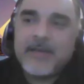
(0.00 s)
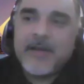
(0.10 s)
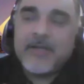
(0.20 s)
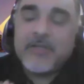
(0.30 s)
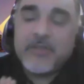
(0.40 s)

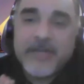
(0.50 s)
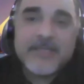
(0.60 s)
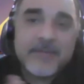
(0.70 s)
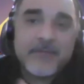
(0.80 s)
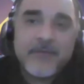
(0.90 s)

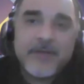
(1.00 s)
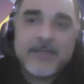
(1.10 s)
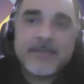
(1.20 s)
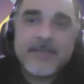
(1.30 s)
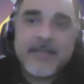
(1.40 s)
addressing
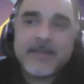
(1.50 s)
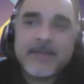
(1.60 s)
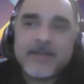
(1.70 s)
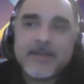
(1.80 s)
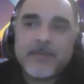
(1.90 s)
first that
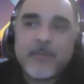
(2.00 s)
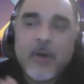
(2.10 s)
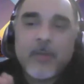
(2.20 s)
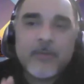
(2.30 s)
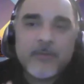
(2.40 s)
the
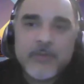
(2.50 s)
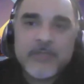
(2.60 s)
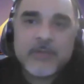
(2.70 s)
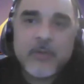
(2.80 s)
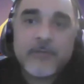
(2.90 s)
problems we're
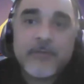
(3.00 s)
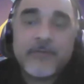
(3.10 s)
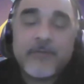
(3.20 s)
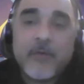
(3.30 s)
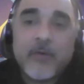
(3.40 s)
solving
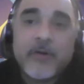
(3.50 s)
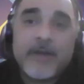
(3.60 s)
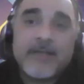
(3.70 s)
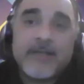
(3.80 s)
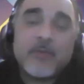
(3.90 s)
for
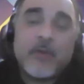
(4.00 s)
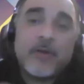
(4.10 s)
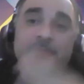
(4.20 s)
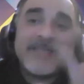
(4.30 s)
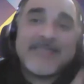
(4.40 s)
is one
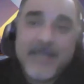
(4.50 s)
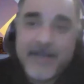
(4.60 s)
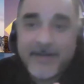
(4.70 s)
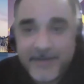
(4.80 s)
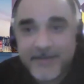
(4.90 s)
of
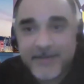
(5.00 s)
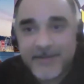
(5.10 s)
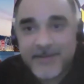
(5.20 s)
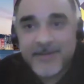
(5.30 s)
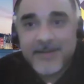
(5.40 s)
design.
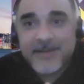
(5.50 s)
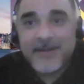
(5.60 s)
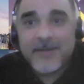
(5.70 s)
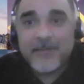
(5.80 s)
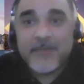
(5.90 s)

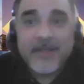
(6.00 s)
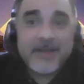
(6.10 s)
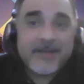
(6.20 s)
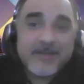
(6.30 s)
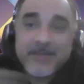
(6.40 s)
And
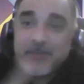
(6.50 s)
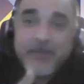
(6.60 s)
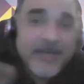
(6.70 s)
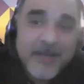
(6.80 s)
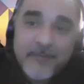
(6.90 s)
it's just
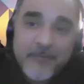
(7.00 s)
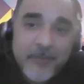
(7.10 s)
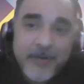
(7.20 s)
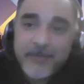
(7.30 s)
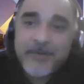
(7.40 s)
picking up from
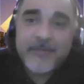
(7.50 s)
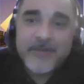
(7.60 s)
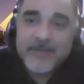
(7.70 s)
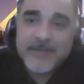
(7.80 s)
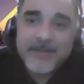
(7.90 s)
my
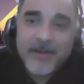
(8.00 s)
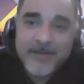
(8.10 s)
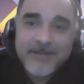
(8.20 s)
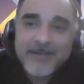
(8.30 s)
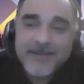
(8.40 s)
previous
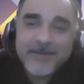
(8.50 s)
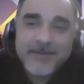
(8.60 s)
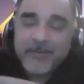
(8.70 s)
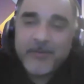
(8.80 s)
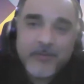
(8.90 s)

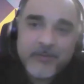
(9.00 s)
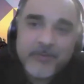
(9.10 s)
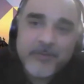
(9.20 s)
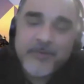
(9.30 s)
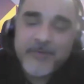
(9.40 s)
answer to
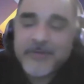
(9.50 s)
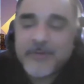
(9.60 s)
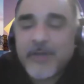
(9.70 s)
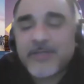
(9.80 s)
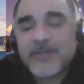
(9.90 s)
the previous
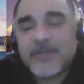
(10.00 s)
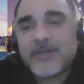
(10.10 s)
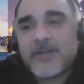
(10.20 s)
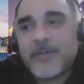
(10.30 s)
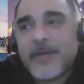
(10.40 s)
question
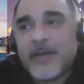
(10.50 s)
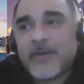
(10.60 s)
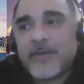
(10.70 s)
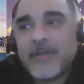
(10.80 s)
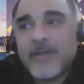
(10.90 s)

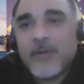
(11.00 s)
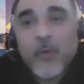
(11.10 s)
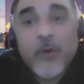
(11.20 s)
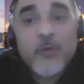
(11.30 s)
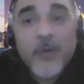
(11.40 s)
about
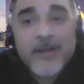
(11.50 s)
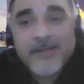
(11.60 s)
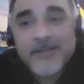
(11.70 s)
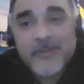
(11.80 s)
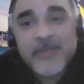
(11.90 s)
what do our
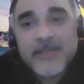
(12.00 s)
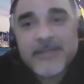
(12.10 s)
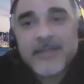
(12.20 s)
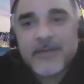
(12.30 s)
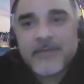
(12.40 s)
customers
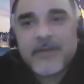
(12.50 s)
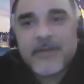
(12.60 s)
deserve?